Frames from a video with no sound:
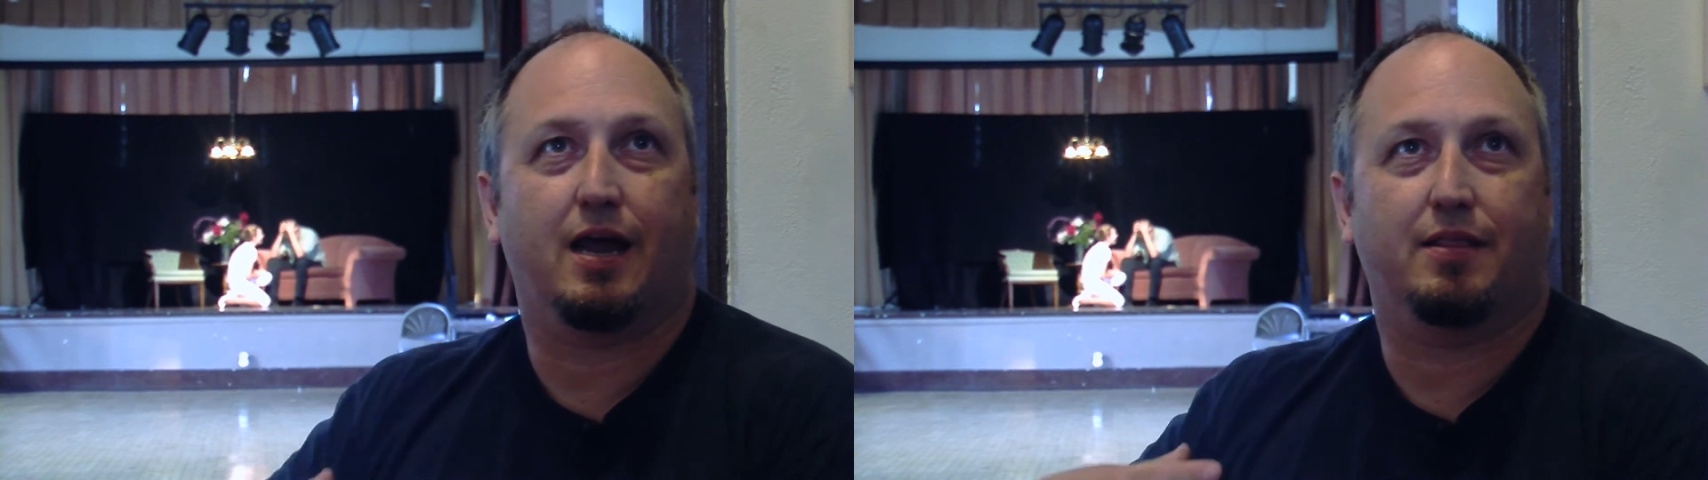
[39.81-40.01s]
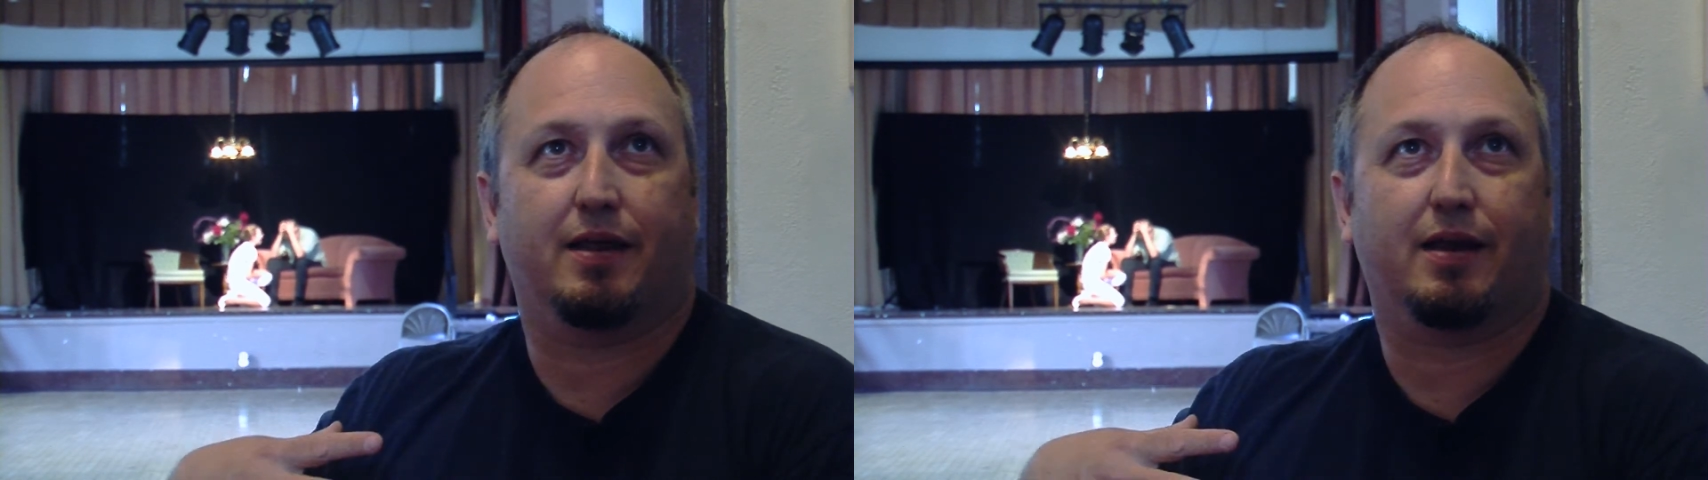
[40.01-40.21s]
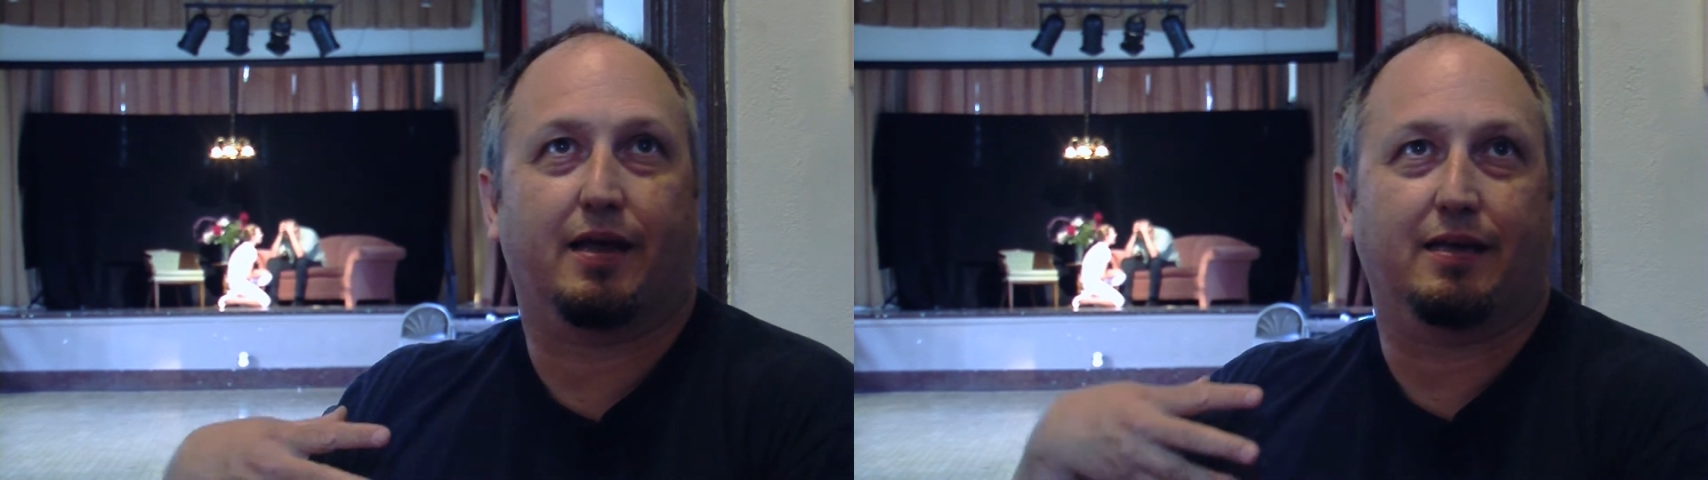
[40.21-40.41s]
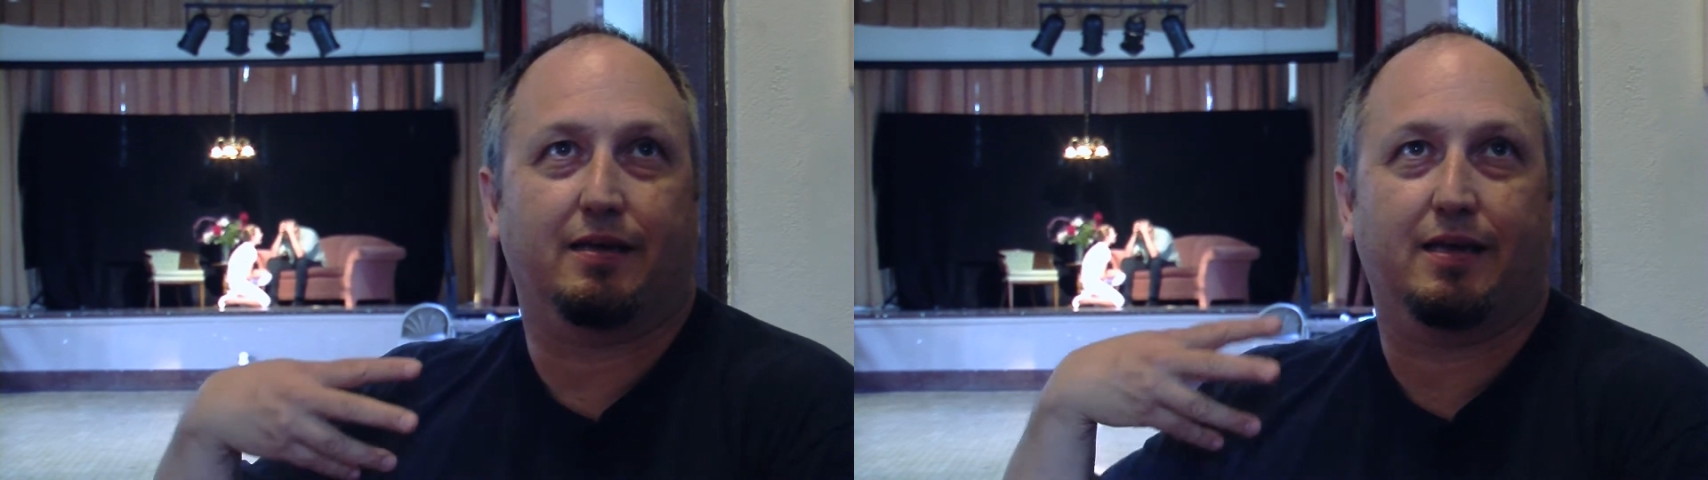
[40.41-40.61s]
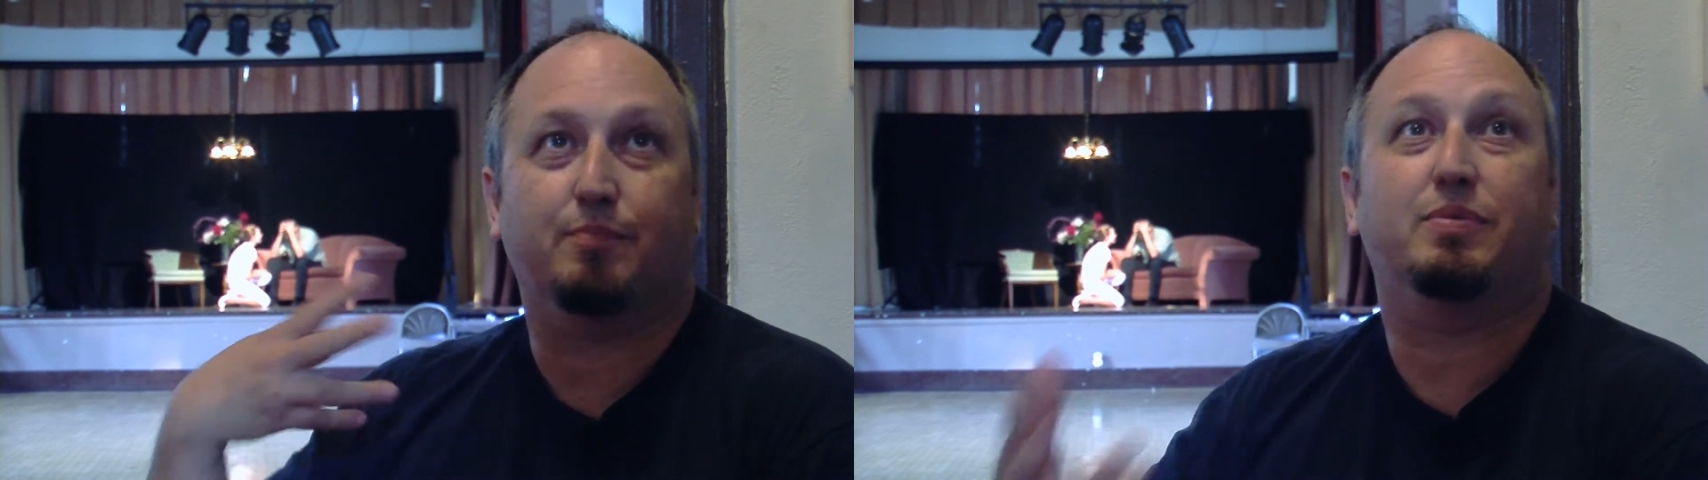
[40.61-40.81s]
and then
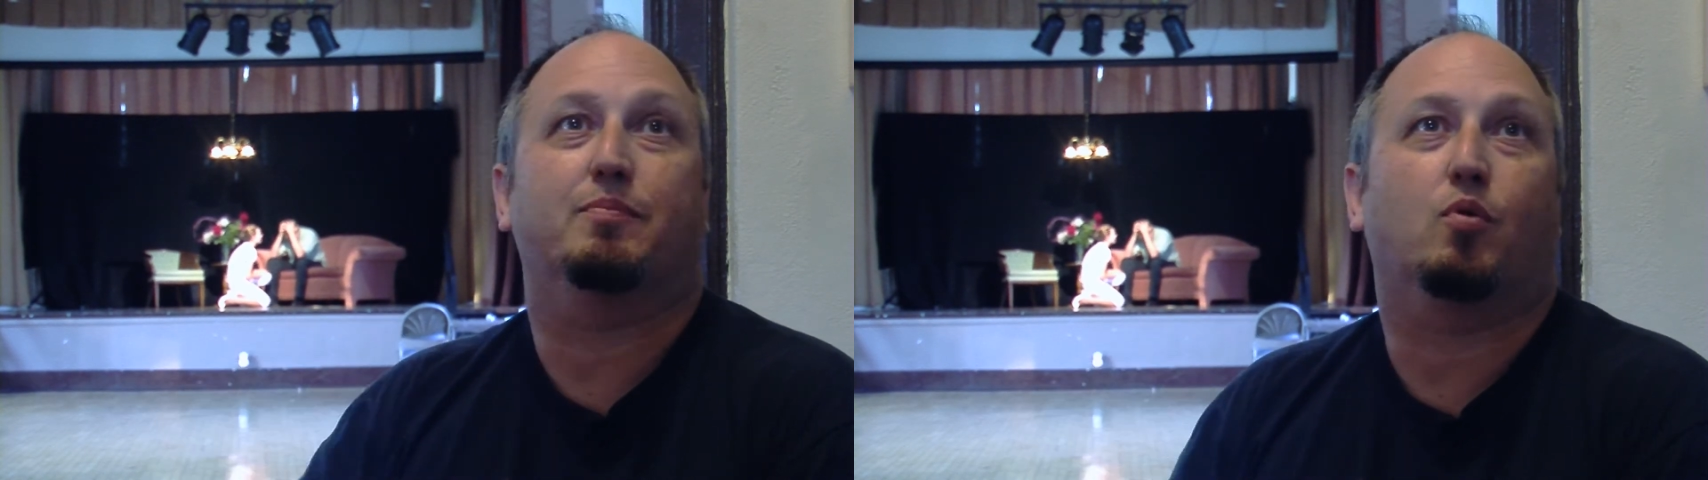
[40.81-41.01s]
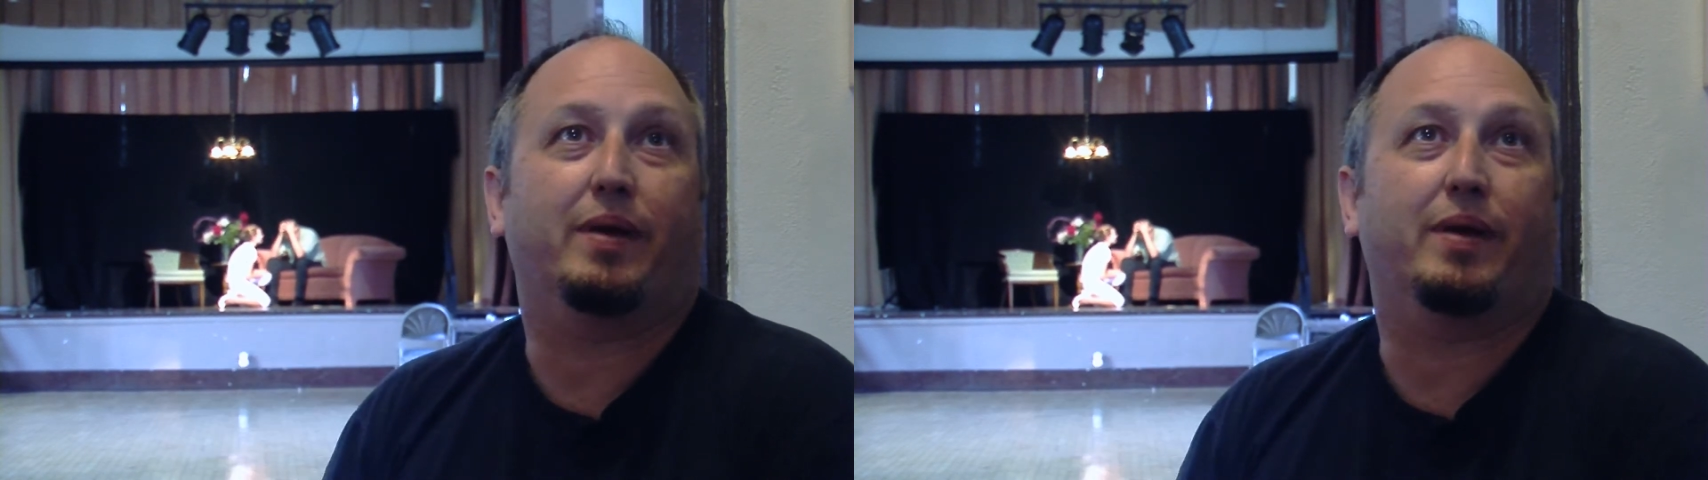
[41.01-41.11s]
get people